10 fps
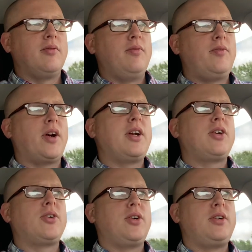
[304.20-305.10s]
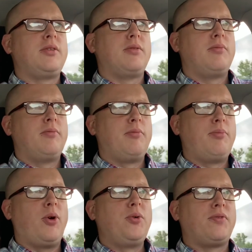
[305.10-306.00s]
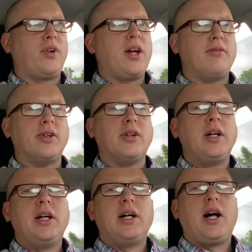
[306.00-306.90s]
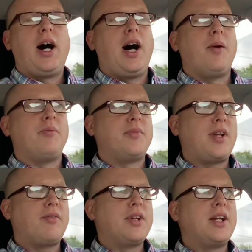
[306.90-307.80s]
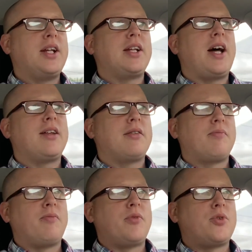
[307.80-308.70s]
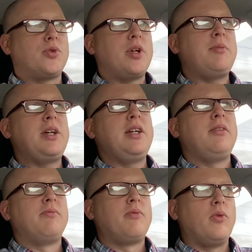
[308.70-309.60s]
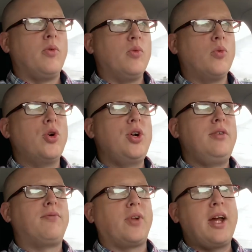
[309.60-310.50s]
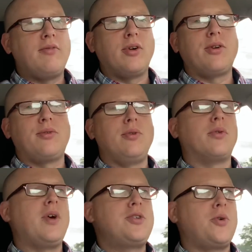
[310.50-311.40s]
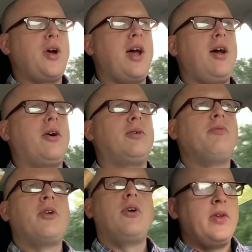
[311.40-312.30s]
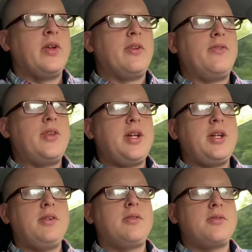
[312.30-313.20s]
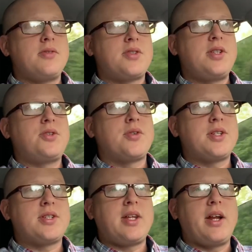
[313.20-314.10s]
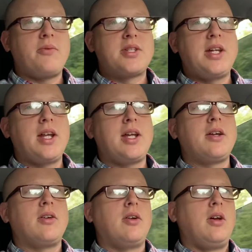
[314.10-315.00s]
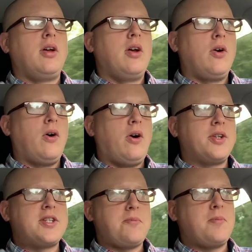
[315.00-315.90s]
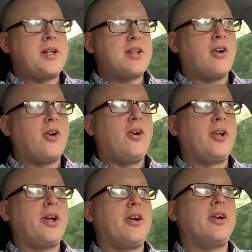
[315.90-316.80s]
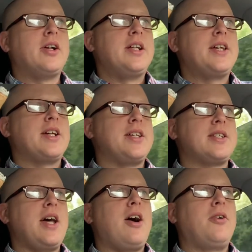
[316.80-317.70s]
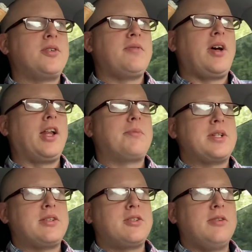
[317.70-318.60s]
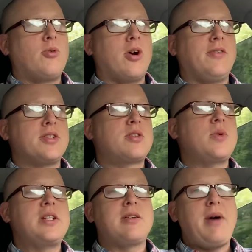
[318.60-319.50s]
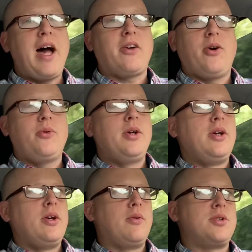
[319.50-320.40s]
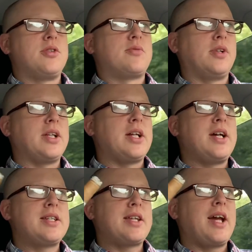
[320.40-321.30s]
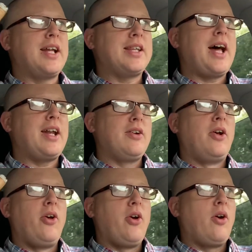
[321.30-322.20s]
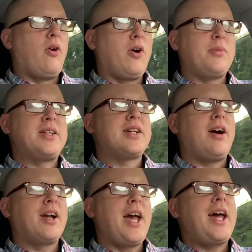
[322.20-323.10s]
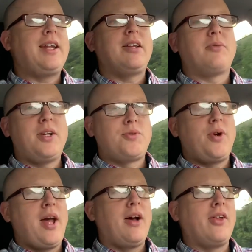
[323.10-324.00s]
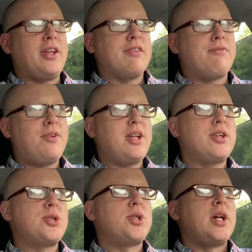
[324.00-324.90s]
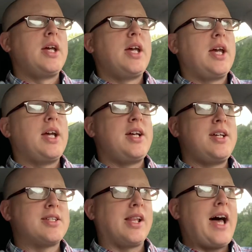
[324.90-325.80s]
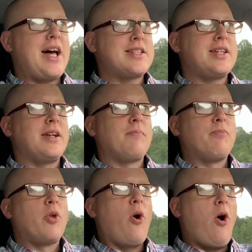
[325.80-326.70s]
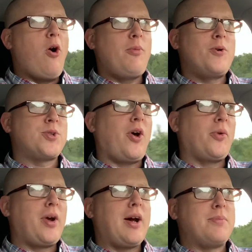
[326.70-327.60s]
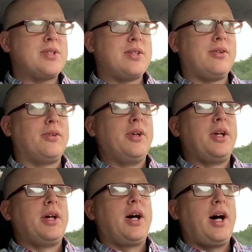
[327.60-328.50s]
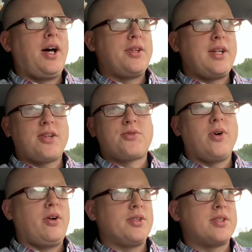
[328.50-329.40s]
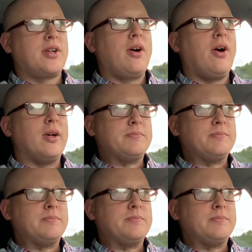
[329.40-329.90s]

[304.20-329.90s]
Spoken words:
very good, bold flavor. Definitely getting that creamy wood flavor through the retrohale. The citrus that I was getting on the tip of my tongue earlier has now developed into more of a sweet tobacco, which is really nice. I get that on my tongue and in the retrohale, and the finish is lasting almost all the way up until the next draw on the cigar.